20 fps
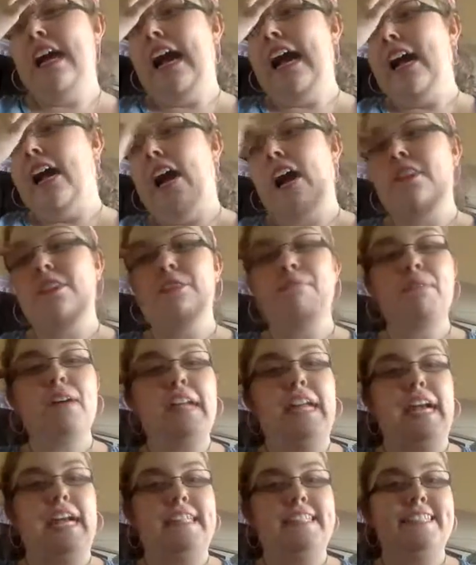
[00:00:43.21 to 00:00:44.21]
I got them
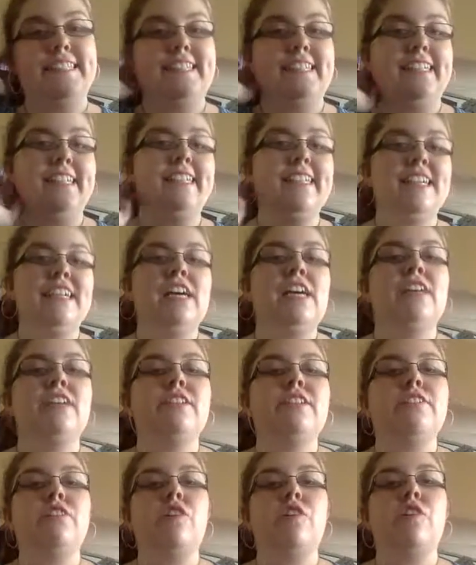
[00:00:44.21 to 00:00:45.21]
on Etsy.
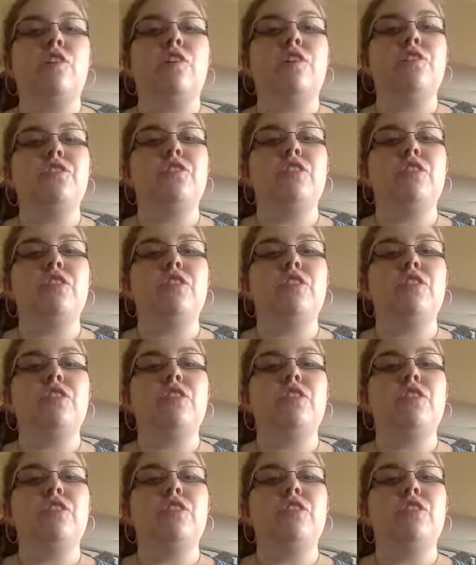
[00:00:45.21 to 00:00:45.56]
So